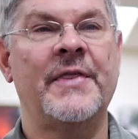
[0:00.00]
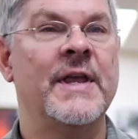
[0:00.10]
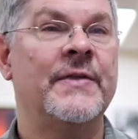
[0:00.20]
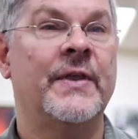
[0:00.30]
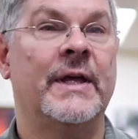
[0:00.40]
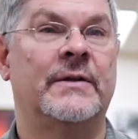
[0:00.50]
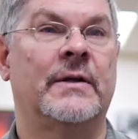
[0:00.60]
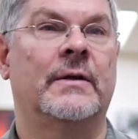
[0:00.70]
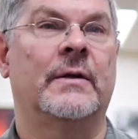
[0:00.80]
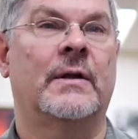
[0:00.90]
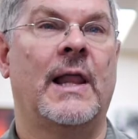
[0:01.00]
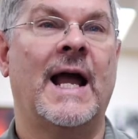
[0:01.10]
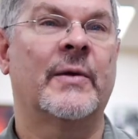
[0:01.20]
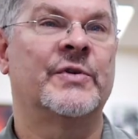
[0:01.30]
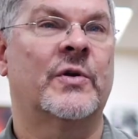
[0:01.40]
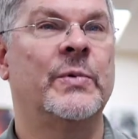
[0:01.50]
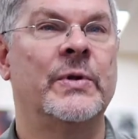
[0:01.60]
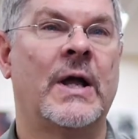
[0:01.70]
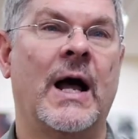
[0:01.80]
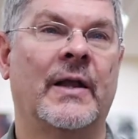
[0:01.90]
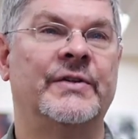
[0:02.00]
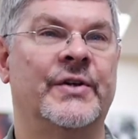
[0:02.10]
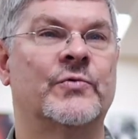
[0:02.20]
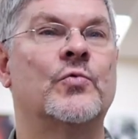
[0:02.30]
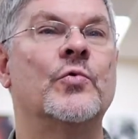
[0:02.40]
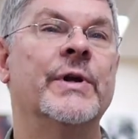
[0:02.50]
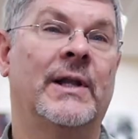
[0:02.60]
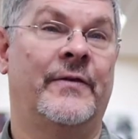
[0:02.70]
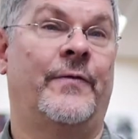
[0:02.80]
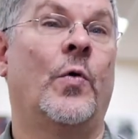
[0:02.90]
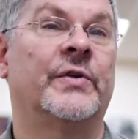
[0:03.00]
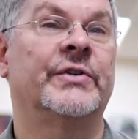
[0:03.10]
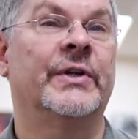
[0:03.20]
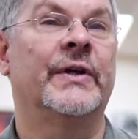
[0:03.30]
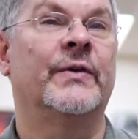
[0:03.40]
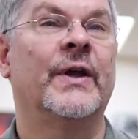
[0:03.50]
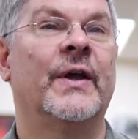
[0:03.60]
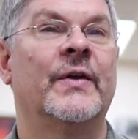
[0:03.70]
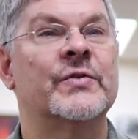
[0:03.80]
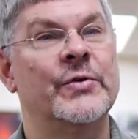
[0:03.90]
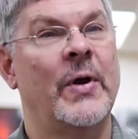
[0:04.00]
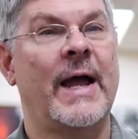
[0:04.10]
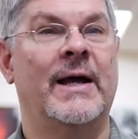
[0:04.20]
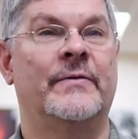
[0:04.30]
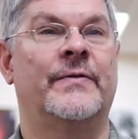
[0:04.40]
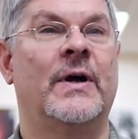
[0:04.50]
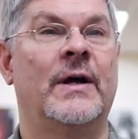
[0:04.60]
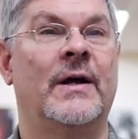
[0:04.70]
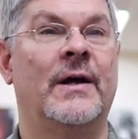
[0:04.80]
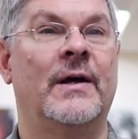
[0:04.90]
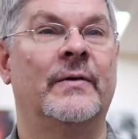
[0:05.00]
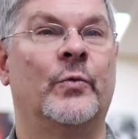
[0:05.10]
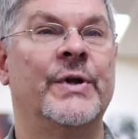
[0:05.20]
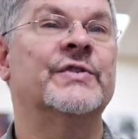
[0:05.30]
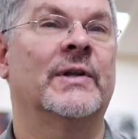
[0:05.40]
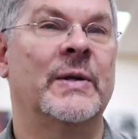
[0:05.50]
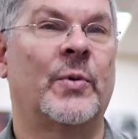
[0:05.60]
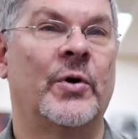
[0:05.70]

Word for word: I think that Clackamas Community College is really fortunate to have uh, recently